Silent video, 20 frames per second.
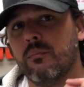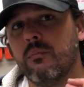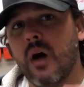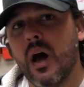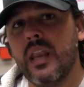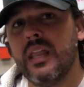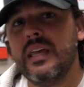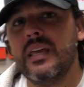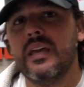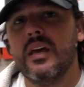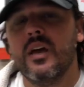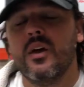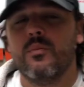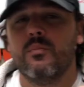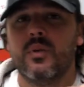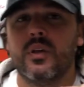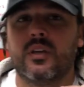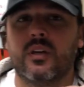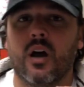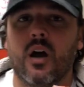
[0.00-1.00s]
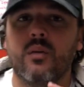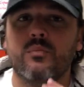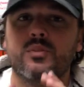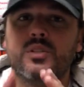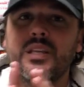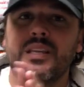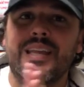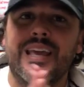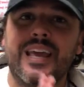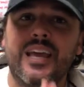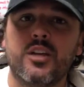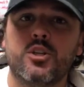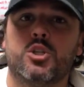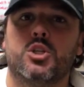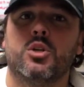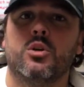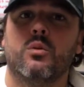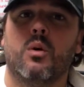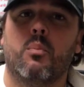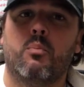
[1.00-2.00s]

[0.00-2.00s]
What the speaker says: Money becomes an issue,